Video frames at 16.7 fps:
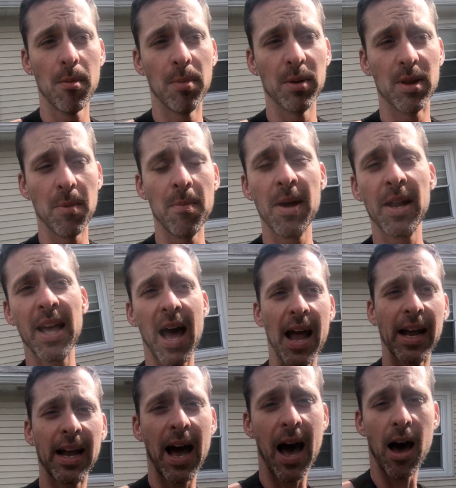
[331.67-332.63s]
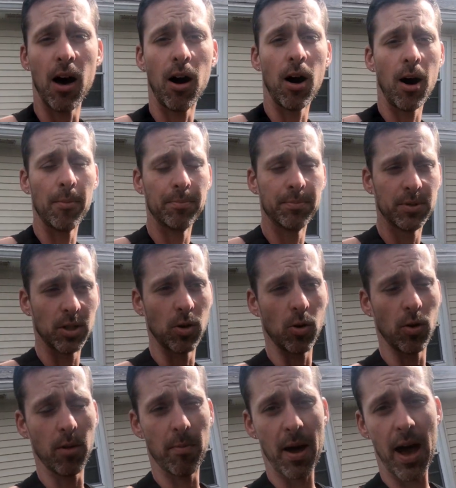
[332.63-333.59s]
But the minute I got up to go
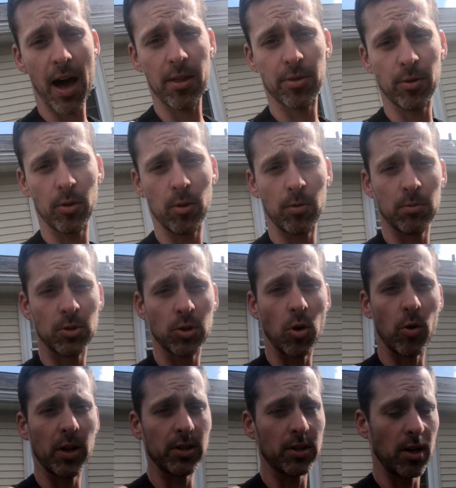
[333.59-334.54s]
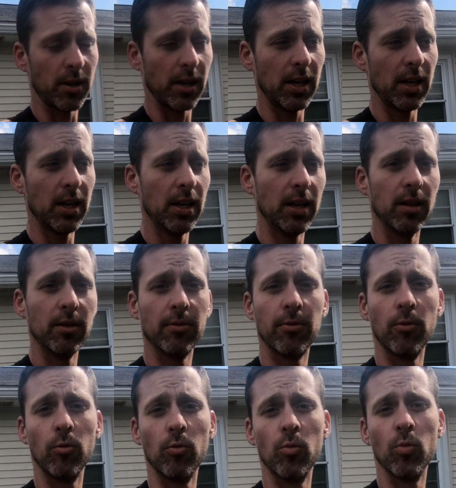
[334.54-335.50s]
to the bathroom, to go get something to eat,
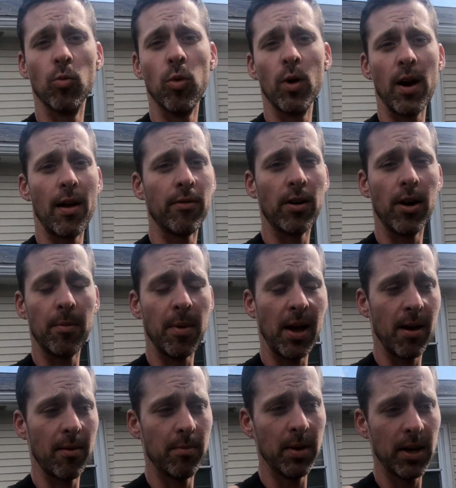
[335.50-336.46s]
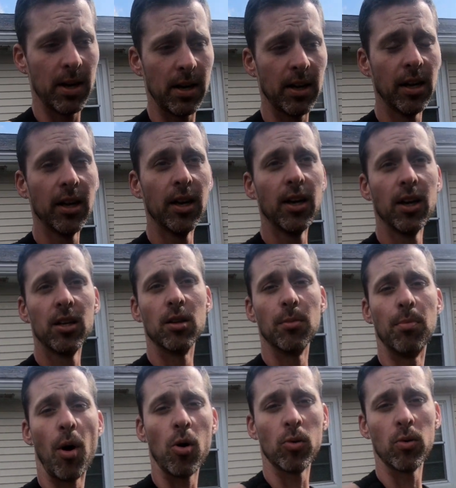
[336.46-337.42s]
whatever it may have been, the
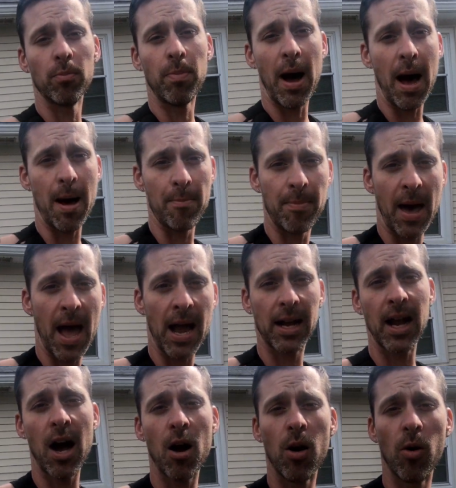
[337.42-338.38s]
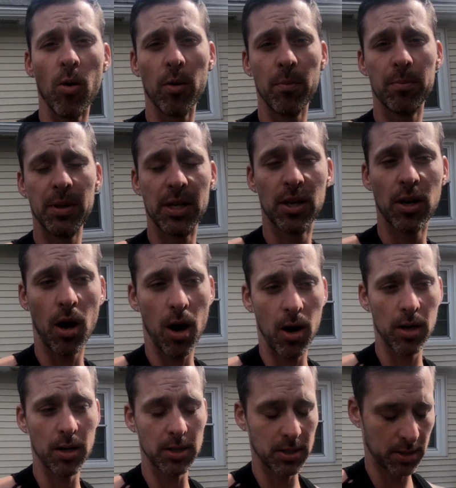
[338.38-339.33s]
bone would pop back out
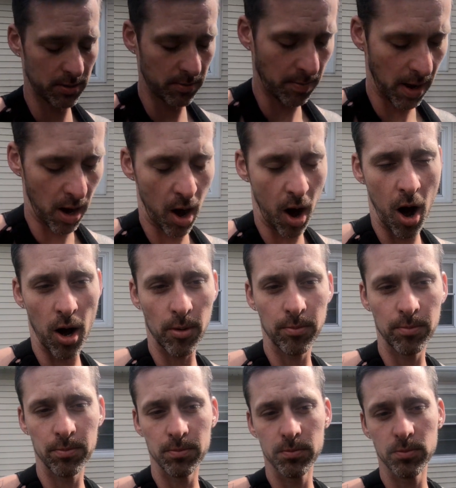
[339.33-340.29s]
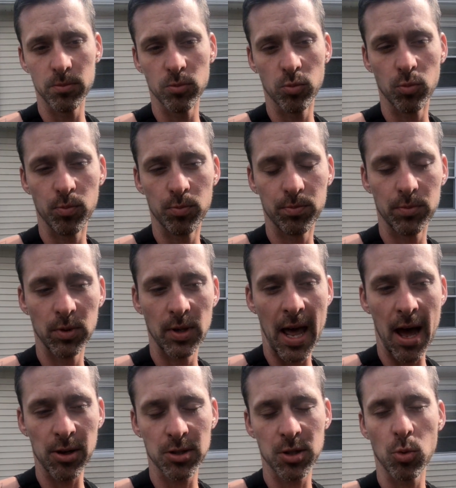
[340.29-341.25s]
because my arm,
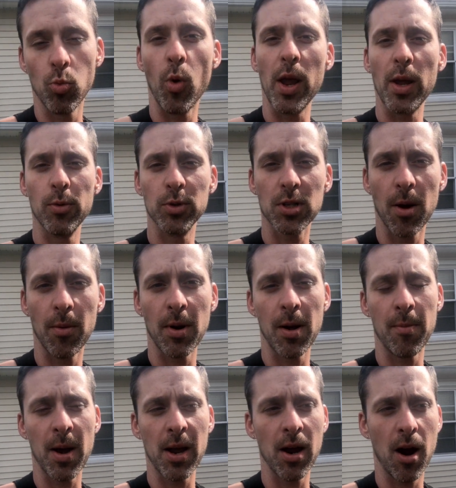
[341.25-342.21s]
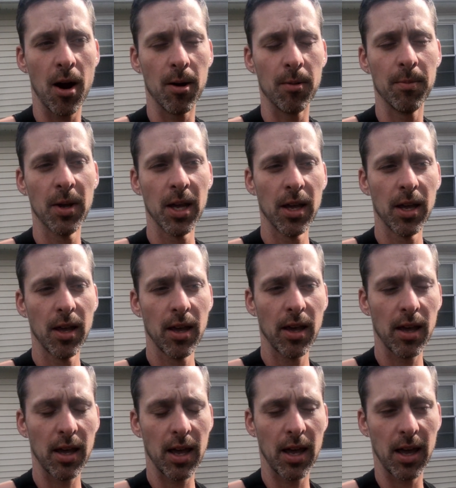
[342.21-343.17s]
now some weight was coming on my arm,
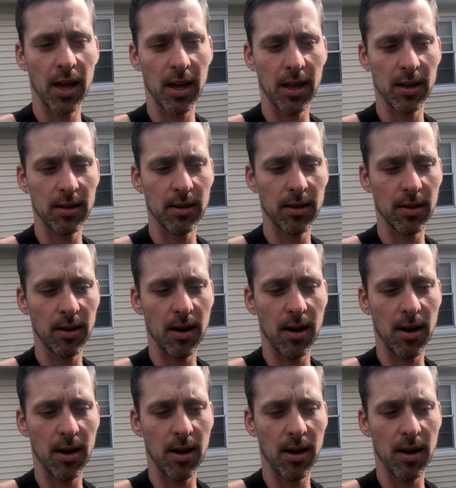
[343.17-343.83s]
and